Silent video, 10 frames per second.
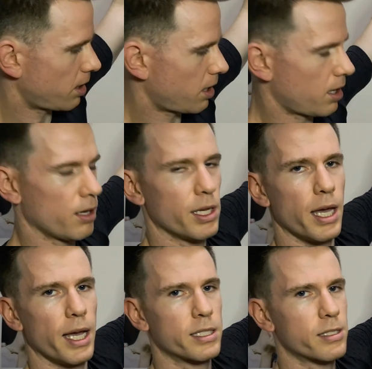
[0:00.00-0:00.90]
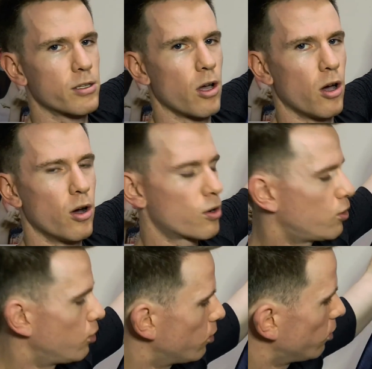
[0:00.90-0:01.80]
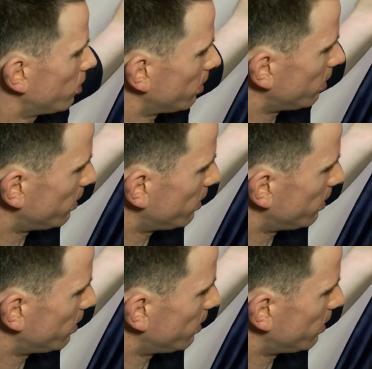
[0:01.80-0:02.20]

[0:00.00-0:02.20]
Oh yeah, it's so cool.